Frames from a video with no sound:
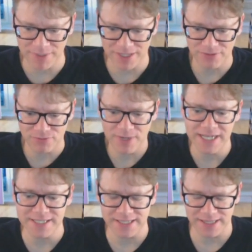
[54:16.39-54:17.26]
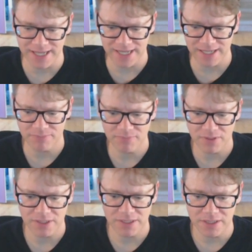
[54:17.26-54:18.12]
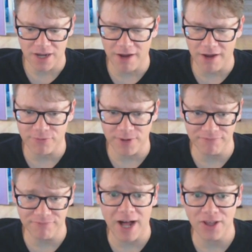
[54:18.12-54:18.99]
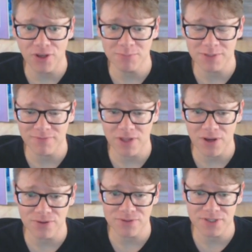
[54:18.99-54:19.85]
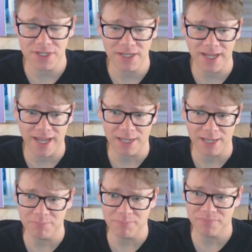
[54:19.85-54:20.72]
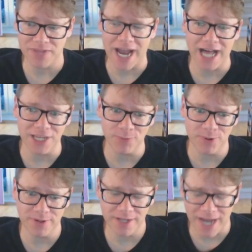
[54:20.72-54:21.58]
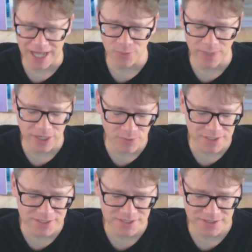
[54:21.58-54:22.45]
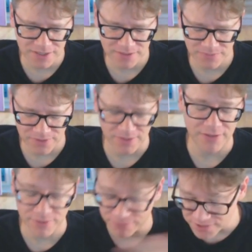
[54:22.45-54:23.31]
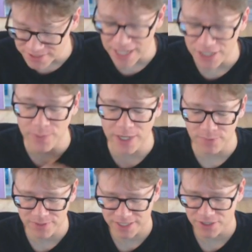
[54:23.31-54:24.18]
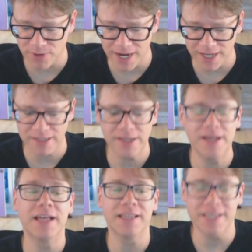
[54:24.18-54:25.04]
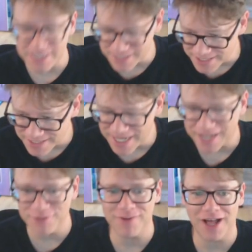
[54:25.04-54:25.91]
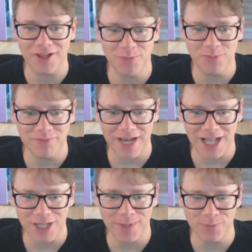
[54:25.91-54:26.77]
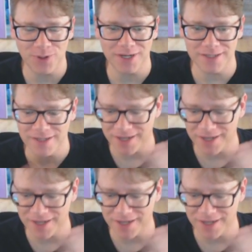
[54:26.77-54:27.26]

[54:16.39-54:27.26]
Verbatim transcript: been recently offering volumes of those, and the Hollywood Halloween ones. The the first Halloween one did great. This is the second volume of the Halloween one.